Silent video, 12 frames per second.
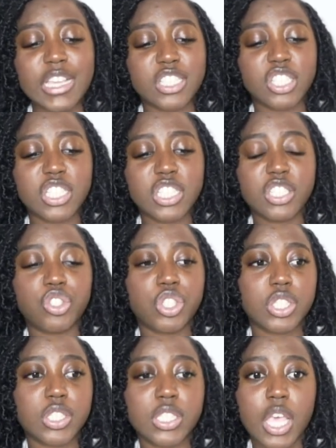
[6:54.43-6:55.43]
And she's
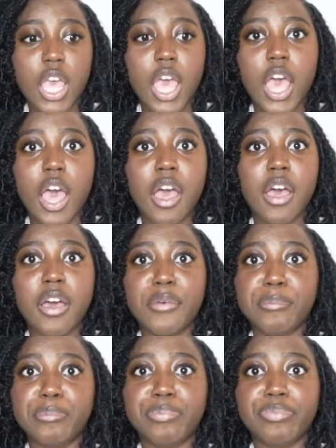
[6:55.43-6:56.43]
just,
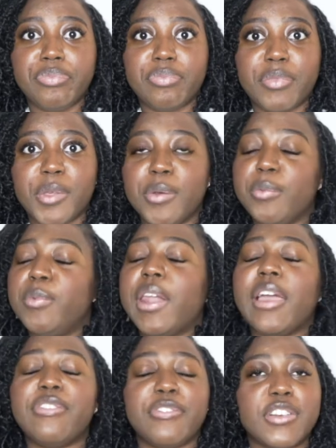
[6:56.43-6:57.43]
when
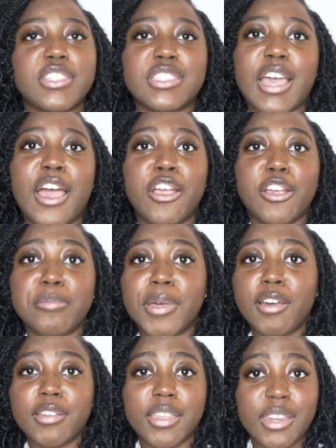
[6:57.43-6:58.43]
I first got her,
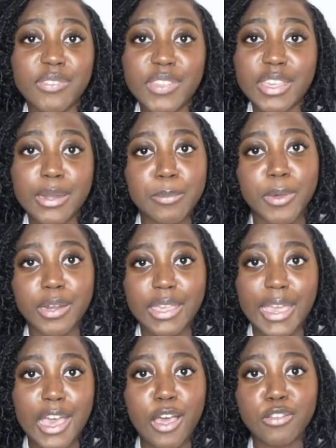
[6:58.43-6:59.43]
Belle couldn't even get up on the
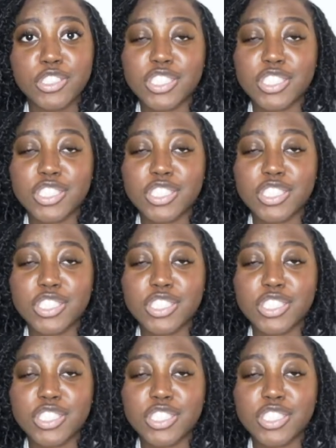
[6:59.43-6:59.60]
couch.